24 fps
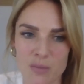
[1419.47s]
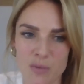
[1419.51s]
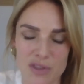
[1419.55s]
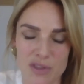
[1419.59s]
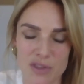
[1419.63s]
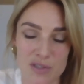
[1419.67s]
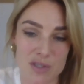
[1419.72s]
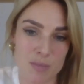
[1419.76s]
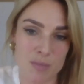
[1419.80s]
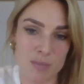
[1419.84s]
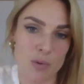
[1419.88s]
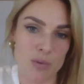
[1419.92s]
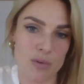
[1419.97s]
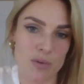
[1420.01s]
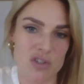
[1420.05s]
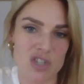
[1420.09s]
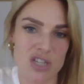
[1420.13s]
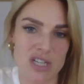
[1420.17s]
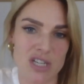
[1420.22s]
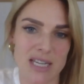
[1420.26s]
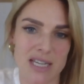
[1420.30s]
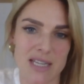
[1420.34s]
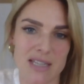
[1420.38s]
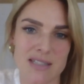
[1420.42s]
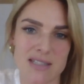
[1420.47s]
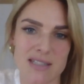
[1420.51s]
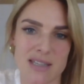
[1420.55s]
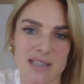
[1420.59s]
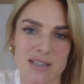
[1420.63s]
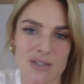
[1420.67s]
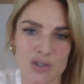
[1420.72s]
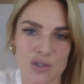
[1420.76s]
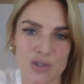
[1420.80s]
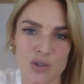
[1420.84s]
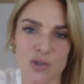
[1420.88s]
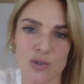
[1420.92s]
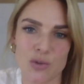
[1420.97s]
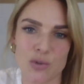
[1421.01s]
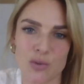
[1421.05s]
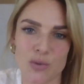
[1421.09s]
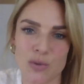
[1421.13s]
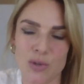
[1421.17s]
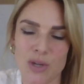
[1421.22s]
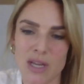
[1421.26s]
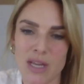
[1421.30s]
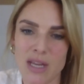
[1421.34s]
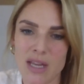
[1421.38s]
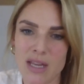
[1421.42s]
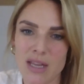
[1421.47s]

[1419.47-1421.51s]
with the support that she needs at school,